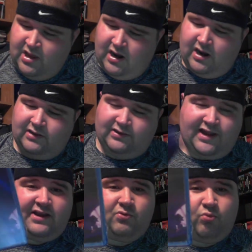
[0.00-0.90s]

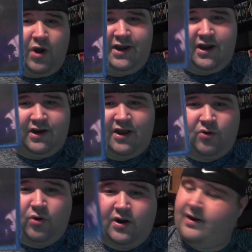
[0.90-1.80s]
Lady in White,
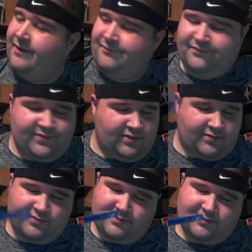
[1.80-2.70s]
another one. I'm
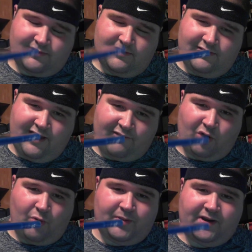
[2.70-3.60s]

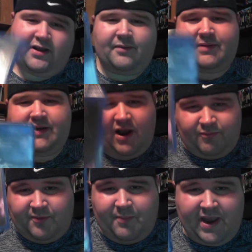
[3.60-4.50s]
never opened it up, and now
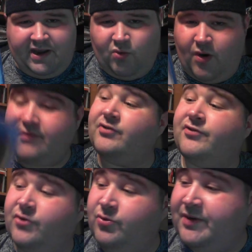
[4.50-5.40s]
I'm debating whether
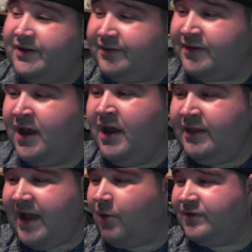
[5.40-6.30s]
to because
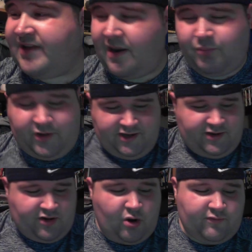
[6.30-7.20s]
that one's out of print
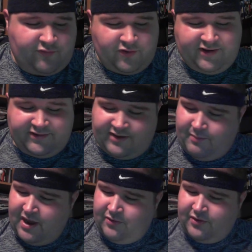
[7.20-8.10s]
and going for a decent
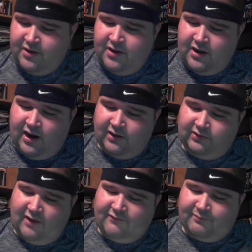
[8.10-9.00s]
amount.
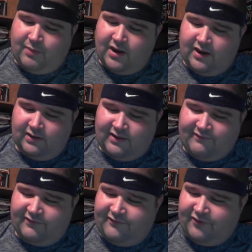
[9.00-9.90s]
Love
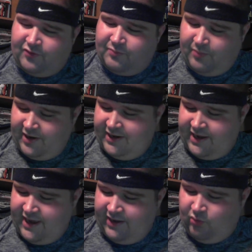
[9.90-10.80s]
at First Bite
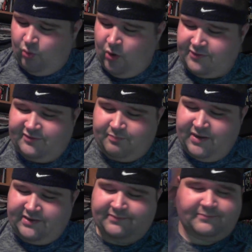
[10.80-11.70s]
and Once
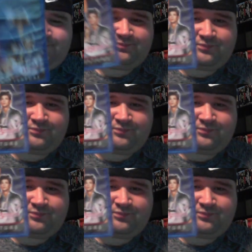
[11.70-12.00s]
Bitten.